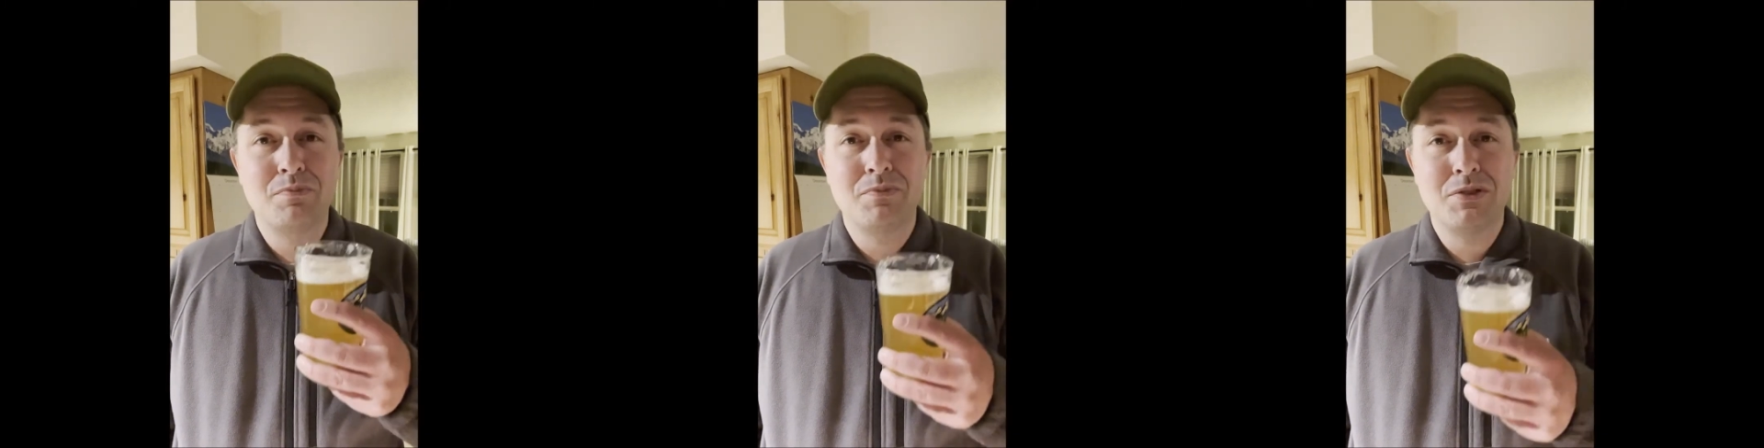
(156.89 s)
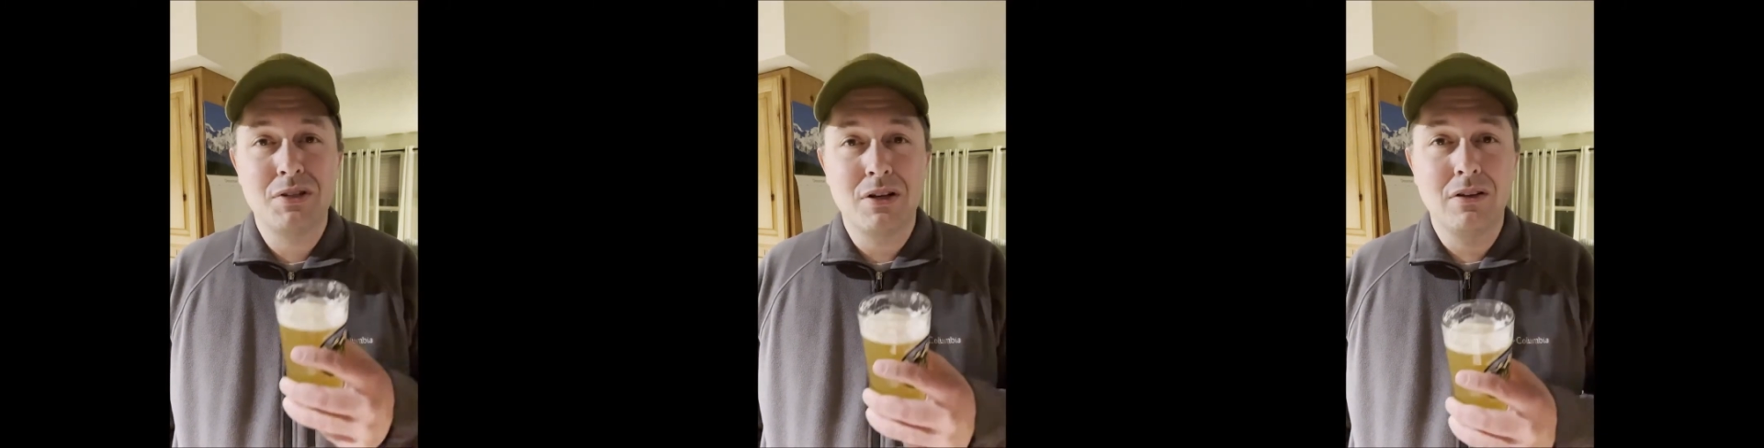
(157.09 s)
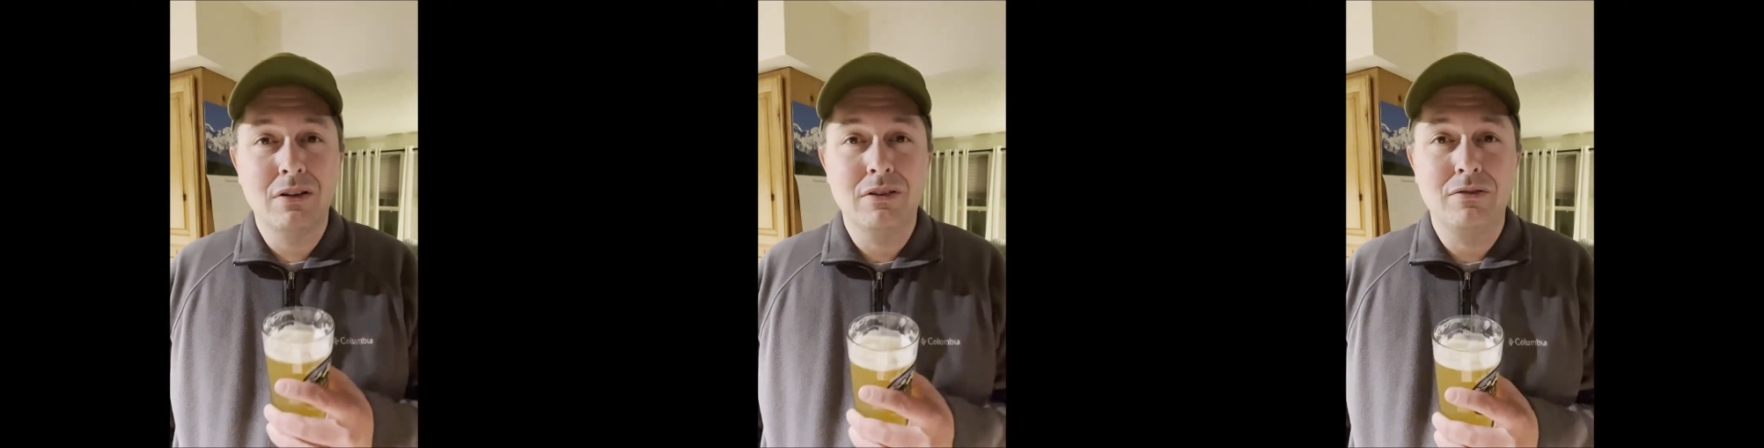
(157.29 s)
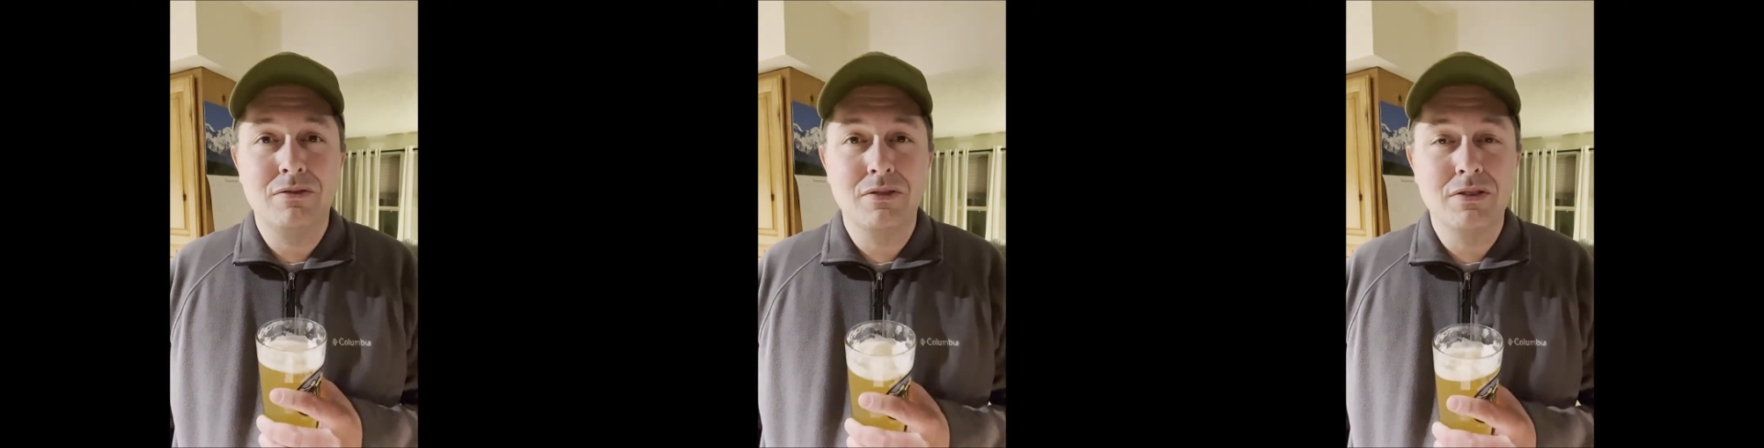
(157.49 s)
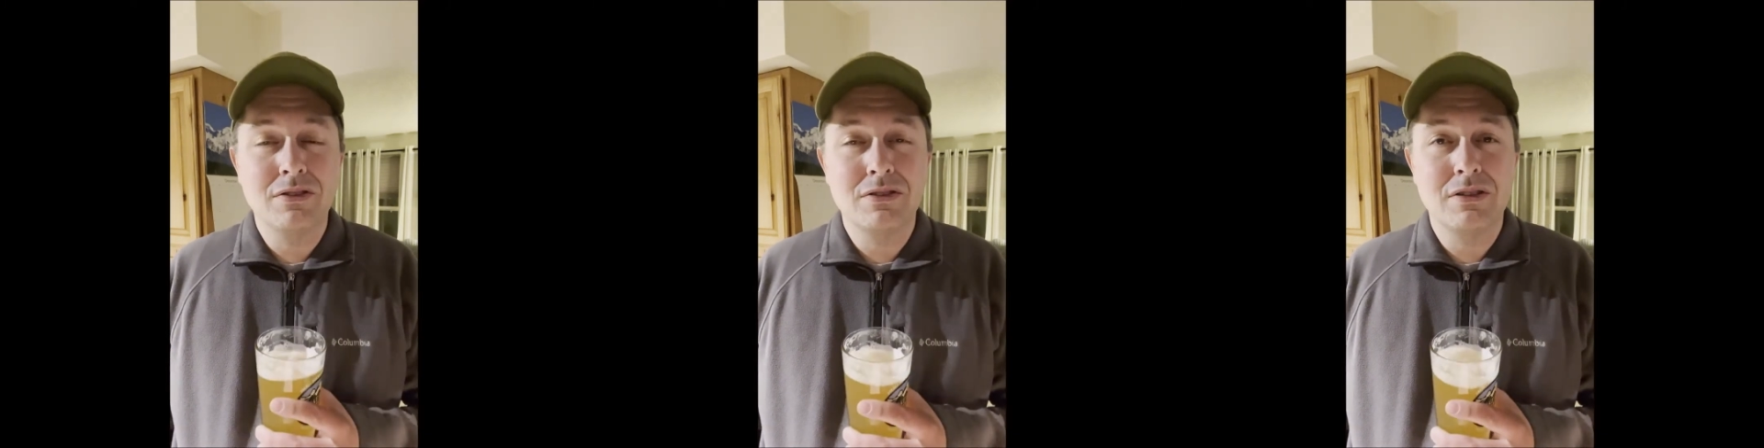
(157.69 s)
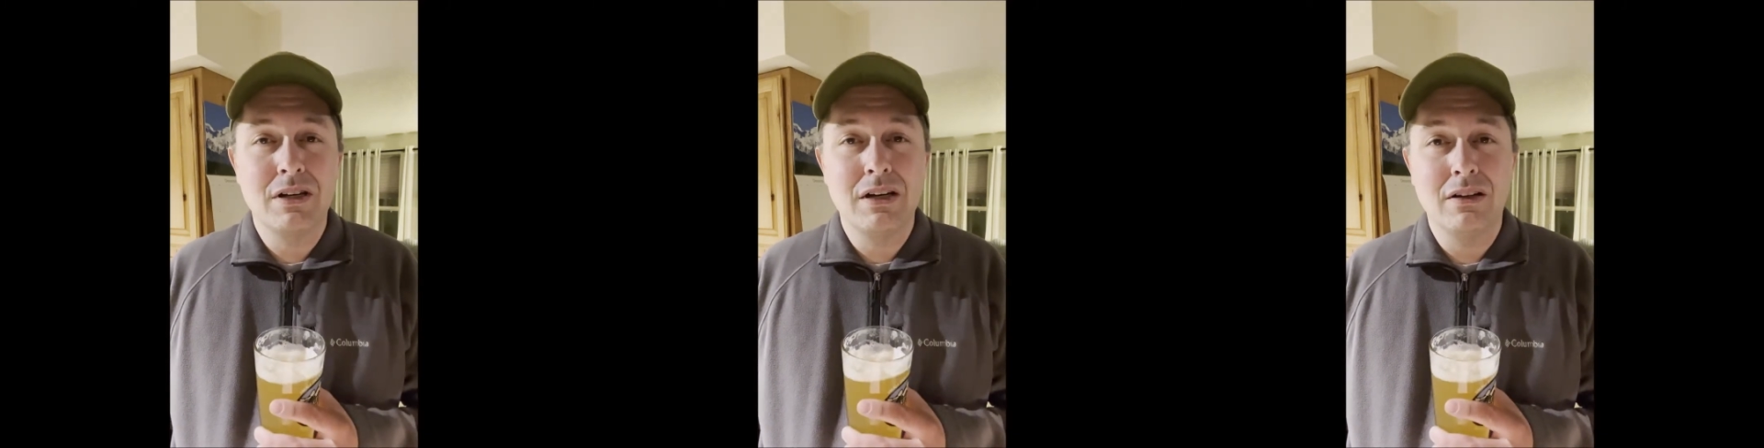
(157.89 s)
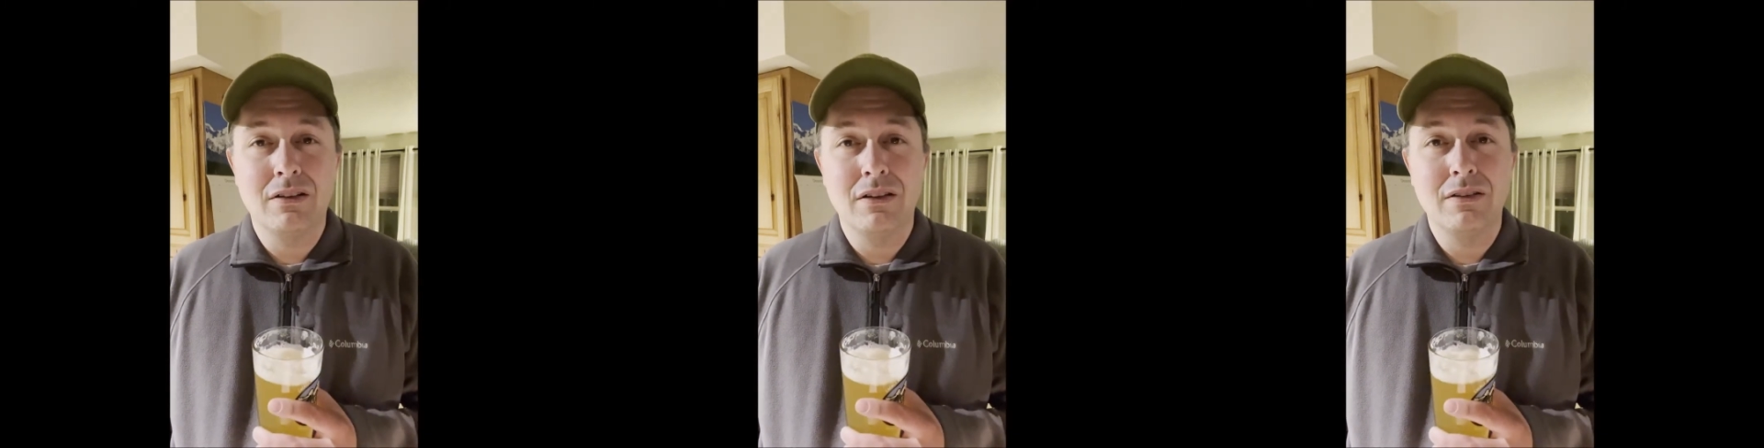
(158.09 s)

solid for the style.